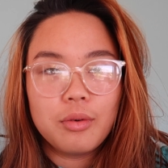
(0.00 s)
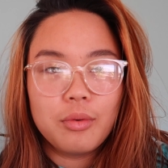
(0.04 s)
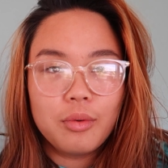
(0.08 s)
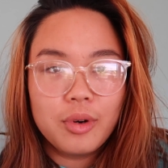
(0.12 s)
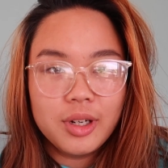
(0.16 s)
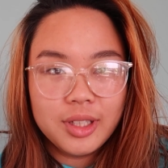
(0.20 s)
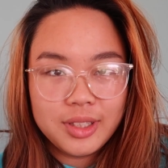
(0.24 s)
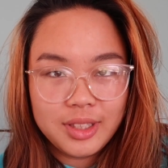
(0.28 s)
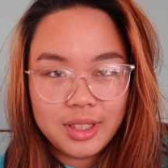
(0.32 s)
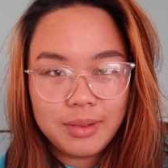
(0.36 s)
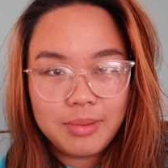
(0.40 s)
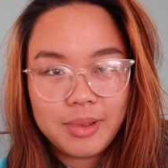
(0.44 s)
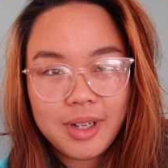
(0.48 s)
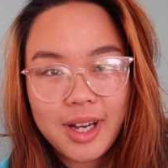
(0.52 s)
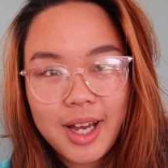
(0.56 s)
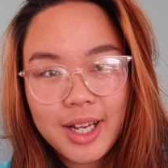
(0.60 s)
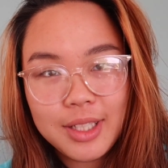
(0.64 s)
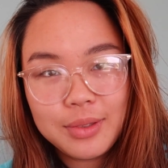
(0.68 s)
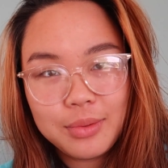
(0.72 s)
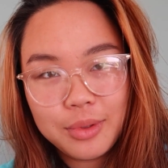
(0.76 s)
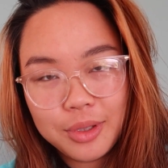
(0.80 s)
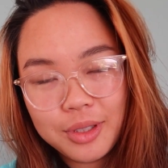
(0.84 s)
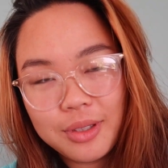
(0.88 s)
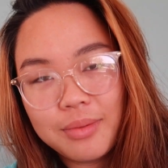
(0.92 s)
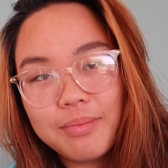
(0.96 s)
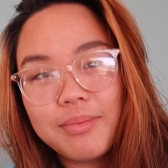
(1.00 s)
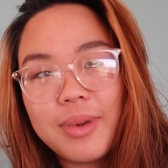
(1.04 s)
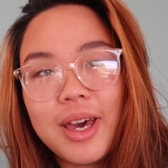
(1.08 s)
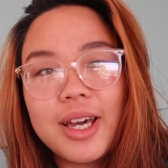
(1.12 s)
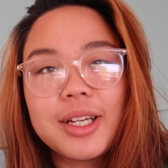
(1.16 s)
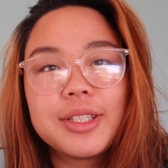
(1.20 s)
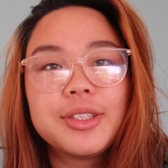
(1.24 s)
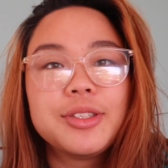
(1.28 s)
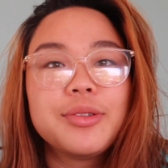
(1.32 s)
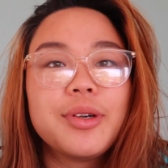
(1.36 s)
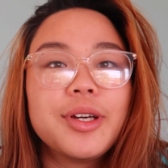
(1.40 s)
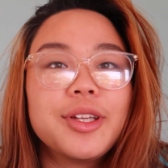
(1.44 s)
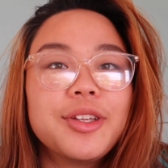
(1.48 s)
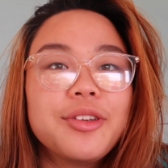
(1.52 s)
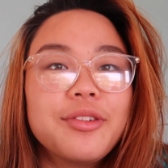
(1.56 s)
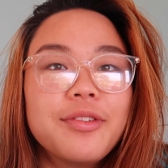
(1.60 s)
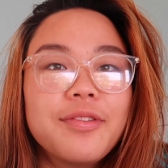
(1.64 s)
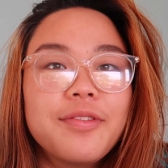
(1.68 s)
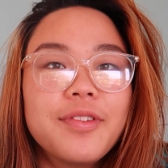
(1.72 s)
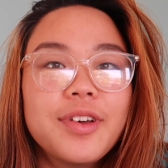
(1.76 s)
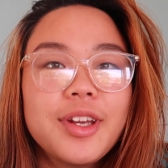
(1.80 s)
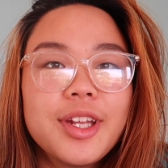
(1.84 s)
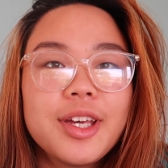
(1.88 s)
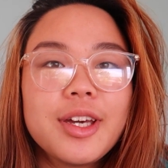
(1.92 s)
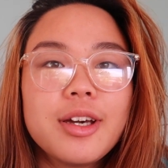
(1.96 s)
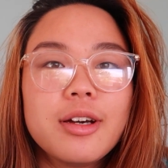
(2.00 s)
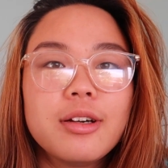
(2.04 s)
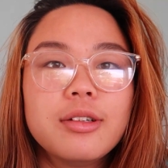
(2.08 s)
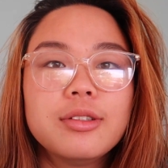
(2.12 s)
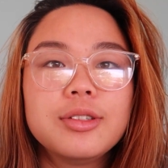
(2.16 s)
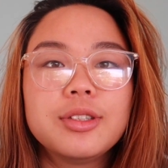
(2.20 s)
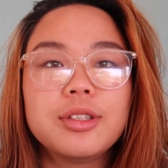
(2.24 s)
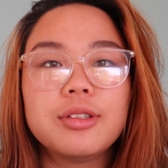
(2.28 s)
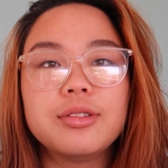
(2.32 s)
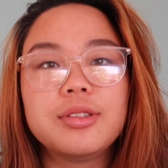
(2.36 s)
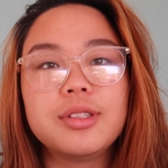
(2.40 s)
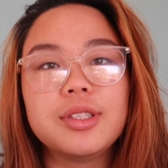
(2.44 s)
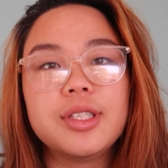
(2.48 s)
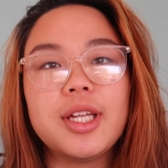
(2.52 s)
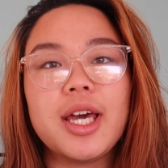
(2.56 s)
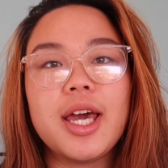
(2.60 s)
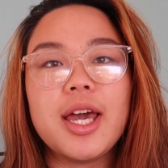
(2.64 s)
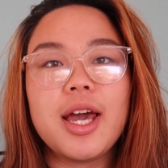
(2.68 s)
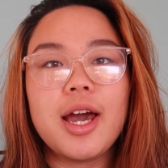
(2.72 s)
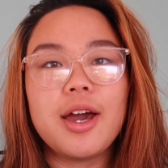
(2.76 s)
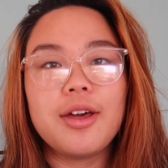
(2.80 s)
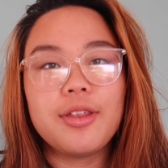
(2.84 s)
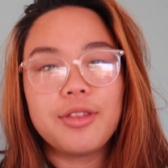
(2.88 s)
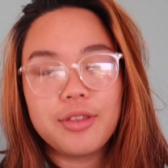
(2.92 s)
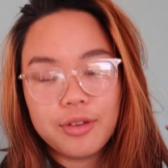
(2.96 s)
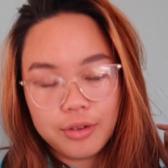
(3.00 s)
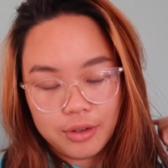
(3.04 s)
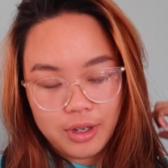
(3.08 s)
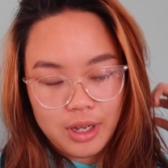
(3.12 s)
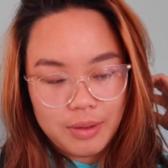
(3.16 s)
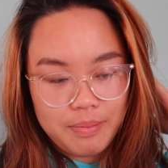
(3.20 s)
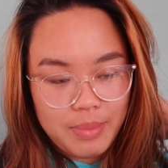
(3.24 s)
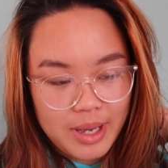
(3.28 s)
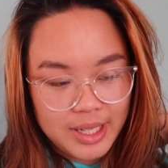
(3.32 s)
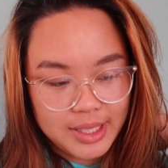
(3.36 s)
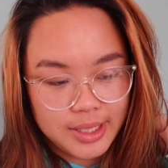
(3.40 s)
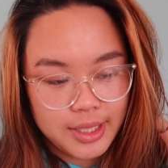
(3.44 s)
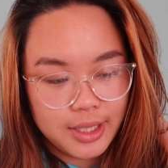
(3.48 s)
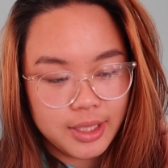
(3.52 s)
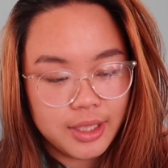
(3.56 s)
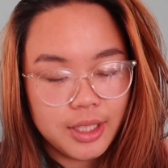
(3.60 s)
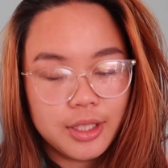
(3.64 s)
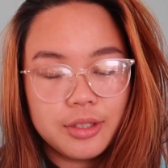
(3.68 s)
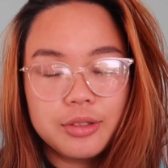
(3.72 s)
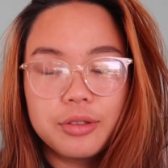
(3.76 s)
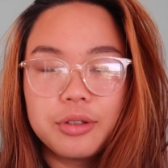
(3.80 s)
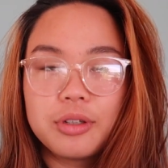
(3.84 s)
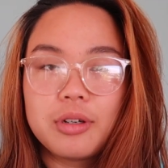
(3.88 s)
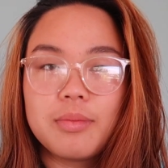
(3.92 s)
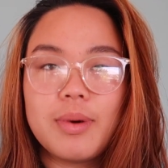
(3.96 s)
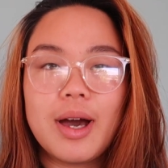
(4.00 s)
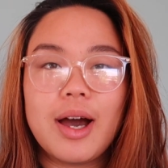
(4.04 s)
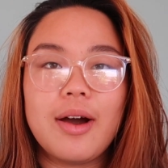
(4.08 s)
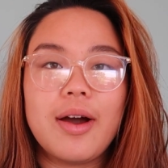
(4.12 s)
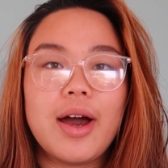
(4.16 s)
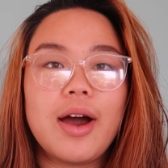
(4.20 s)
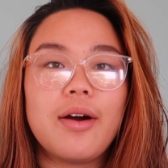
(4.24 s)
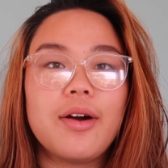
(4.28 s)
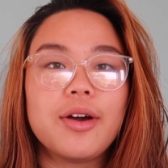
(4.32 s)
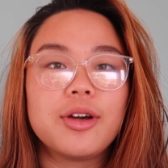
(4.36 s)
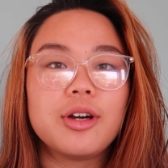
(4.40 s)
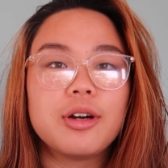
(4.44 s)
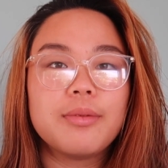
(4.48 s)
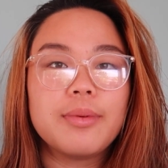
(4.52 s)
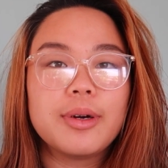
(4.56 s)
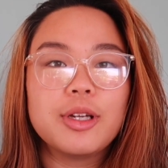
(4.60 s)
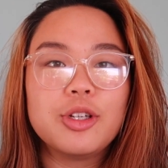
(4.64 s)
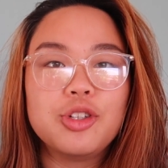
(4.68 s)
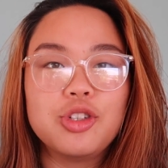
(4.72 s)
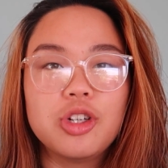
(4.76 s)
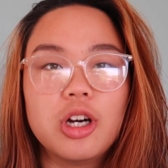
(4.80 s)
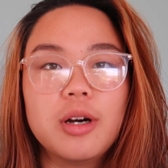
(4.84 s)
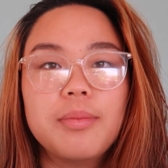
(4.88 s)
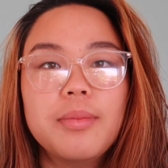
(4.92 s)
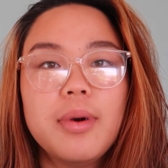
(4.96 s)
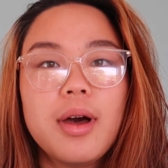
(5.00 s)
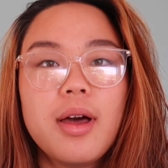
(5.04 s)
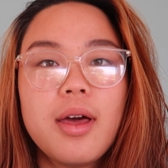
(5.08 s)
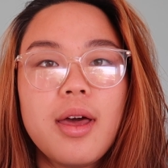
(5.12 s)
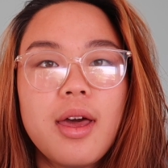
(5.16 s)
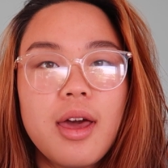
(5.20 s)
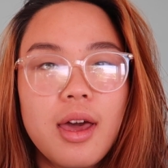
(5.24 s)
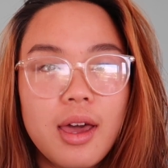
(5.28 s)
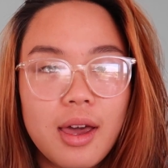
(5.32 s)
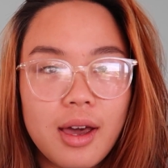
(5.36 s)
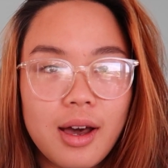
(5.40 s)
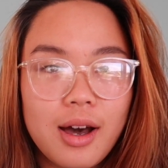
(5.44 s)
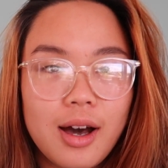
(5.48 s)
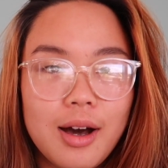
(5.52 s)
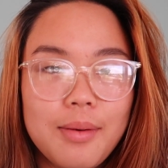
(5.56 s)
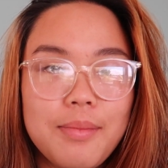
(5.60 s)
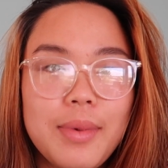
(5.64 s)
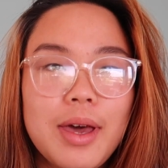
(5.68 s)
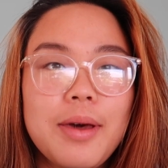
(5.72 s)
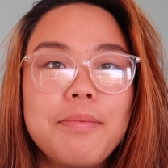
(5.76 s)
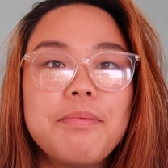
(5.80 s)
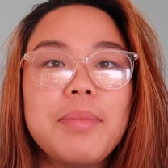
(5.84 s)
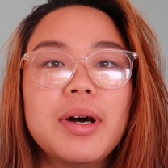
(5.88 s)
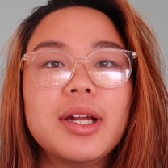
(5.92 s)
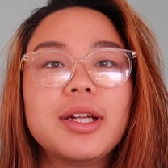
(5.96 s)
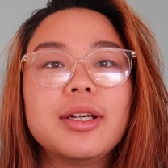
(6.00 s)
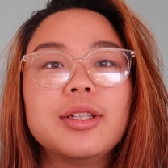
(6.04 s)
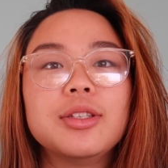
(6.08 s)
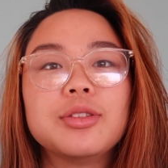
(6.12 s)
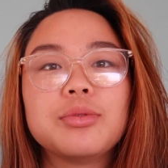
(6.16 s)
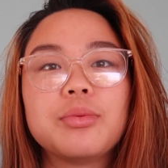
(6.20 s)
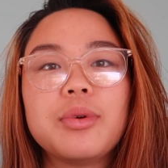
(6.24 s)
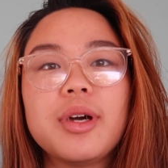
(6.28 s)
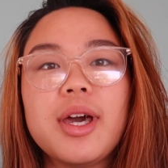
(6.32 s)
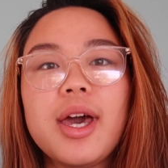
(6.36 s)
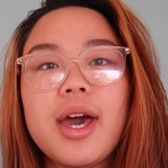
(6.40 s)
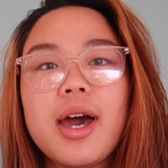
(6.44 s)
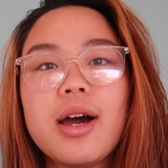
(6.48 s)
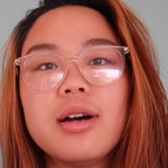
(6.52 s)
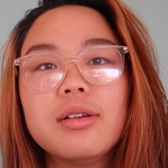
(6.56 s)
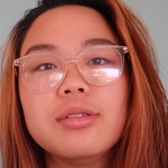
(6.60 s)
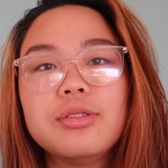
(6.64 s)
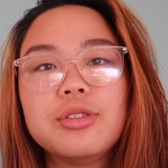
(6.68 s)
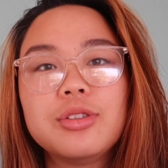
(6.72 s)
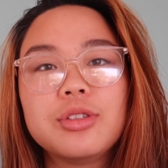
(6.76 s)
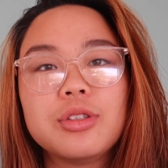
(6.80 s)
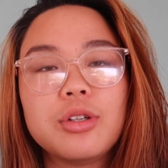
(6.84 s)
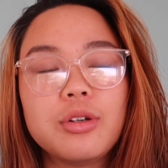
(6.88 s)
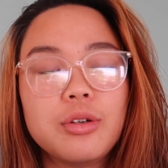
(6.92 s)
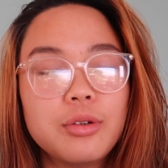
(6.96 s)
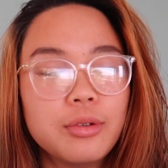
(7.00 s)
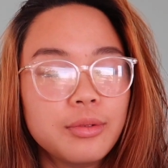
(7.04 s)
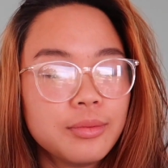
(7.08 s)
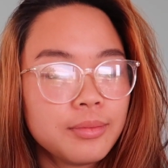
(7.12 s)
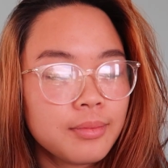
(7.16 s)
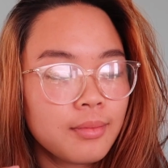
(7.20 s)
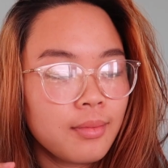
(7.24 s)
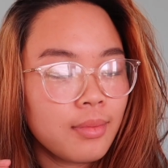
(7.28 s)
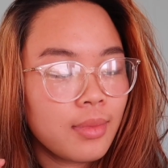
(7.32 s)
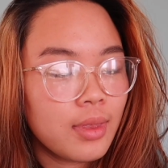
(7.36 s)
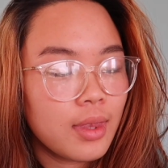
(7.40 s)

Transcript: What's up guys, welcome back to a new video. So today I thought I'd basically talk about how I got my job at Bunnings Warehouse. So